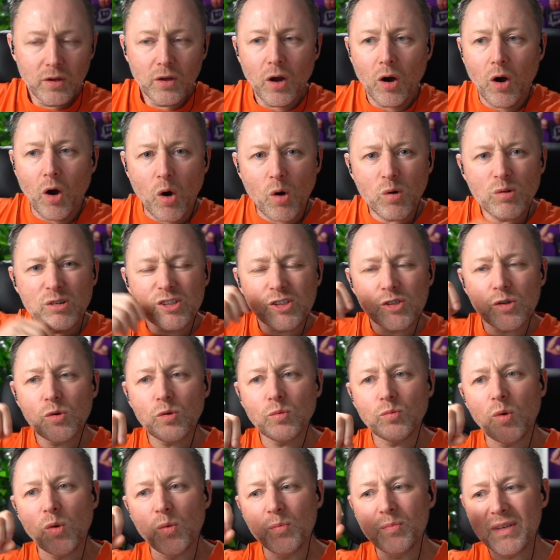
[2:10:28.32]
Also,
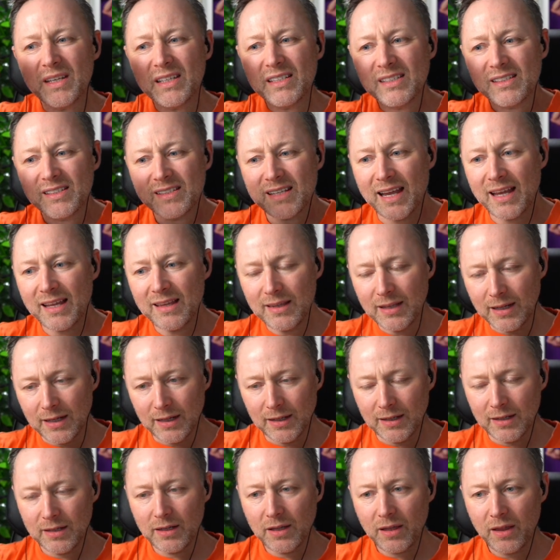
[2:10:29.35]
will me saying that
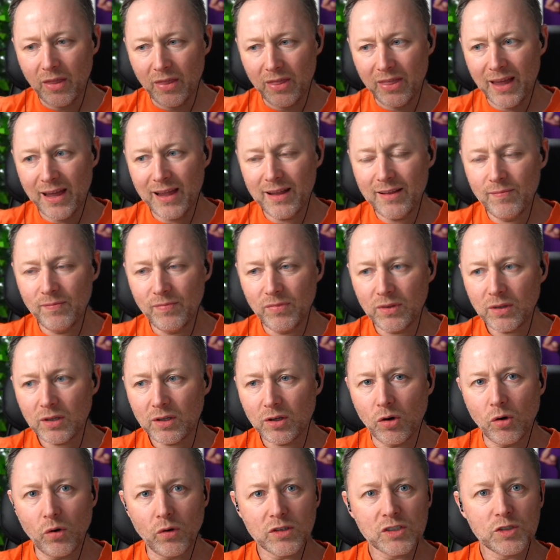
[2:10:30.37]
then
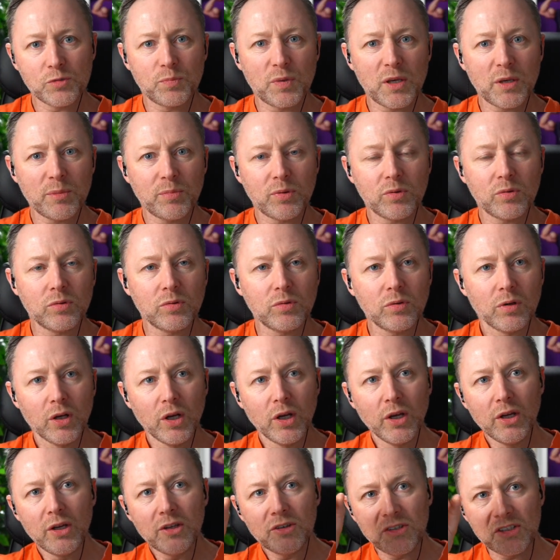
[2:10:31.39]
cause people
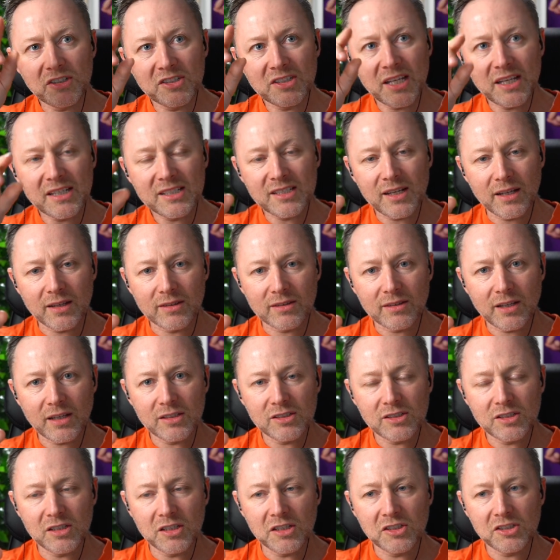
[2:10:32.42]
to say certain
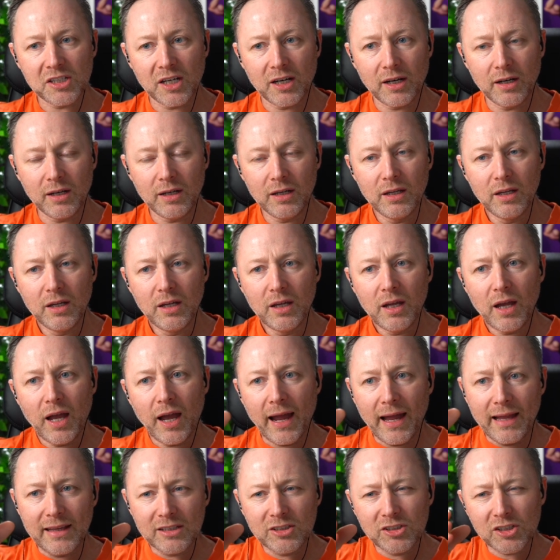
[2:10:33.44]
things in the chat
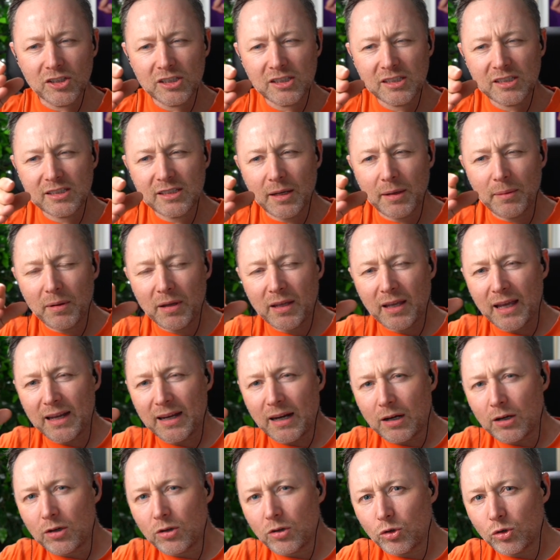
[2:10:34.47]
and just kind
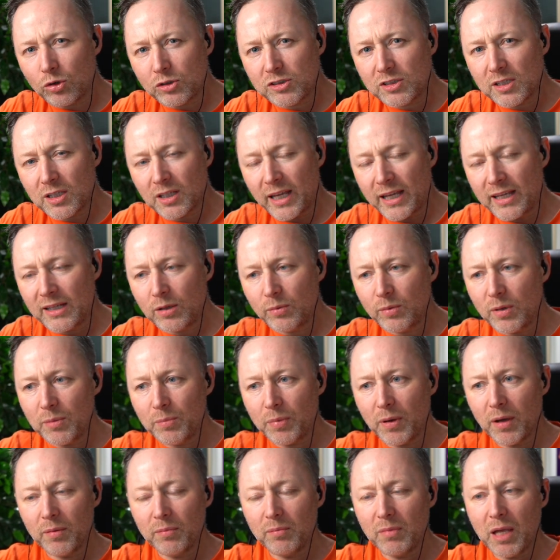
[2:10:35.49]
of cross the line a wee
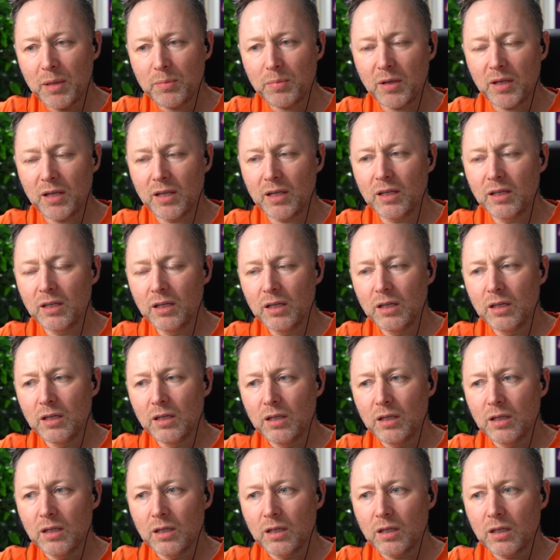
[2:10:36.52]
bit, maybe?
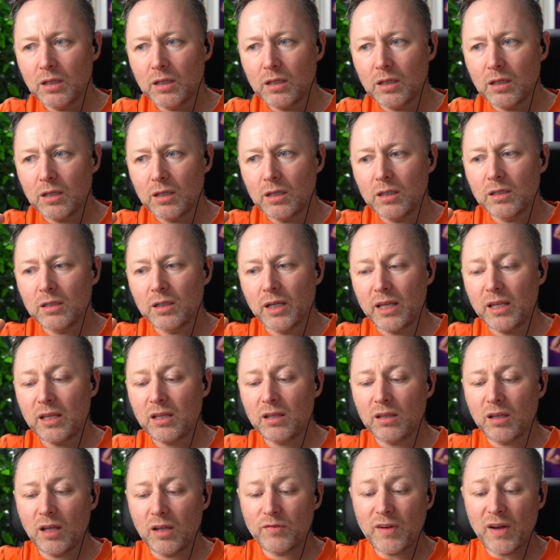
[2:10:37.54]
Like,
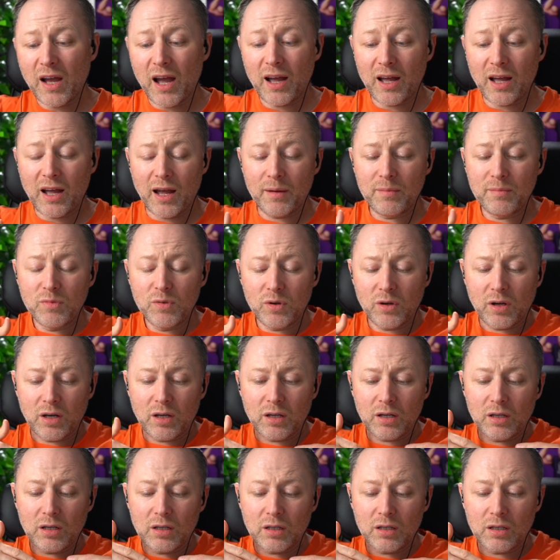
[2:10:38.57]
if I'm not,
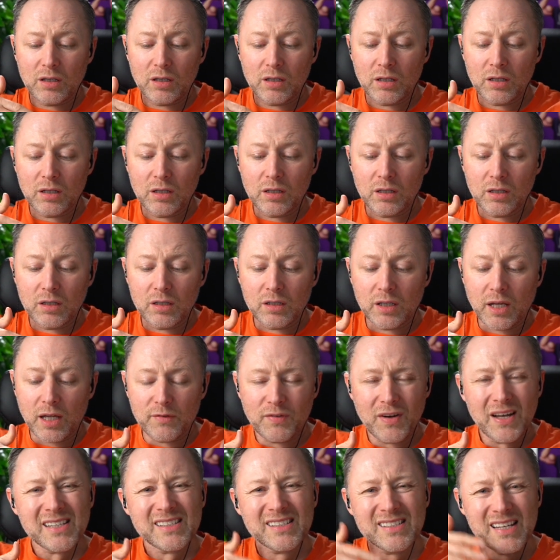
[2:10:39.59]
like, if
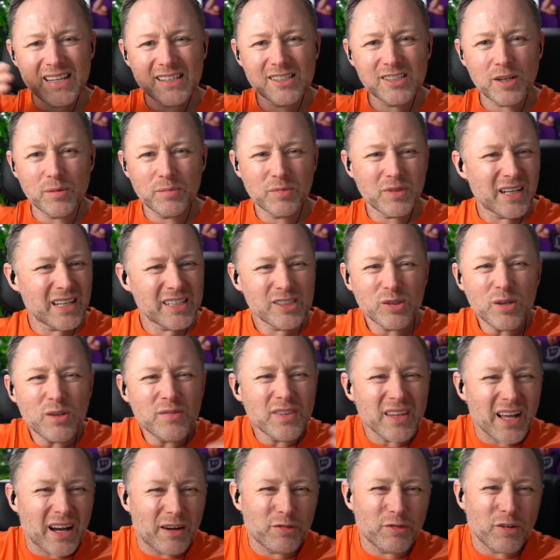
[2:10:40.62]
I say something, it's not even
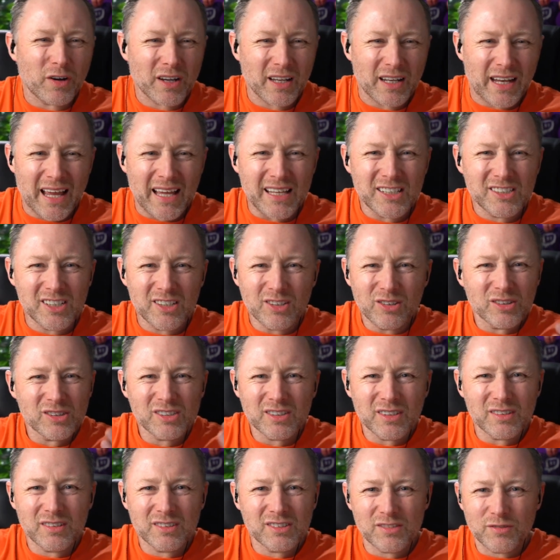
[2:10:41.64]
that fucking edgy, you know,
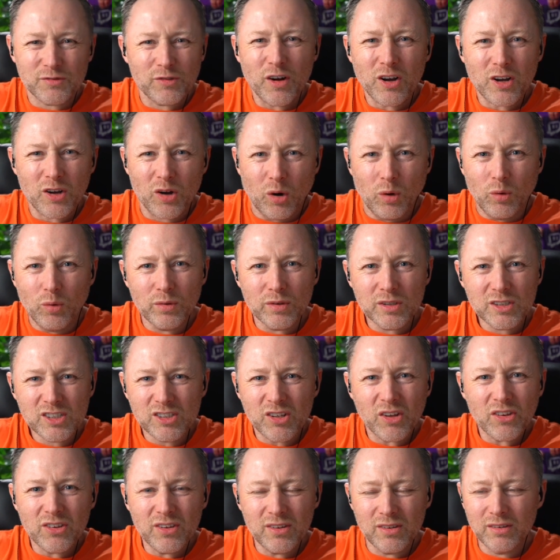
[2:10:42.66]
it's fuck all, it's
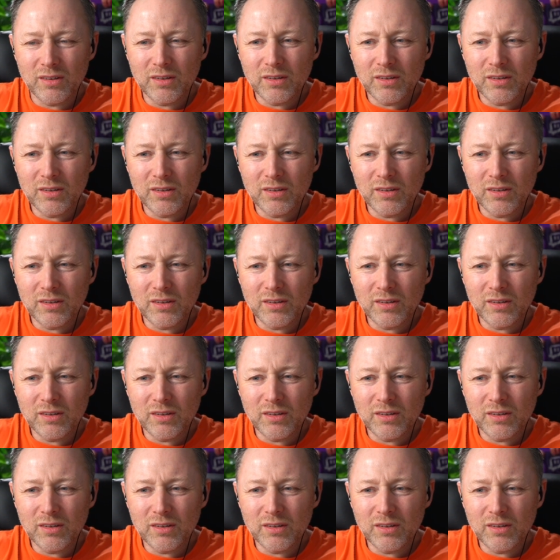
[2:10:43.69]
nothing.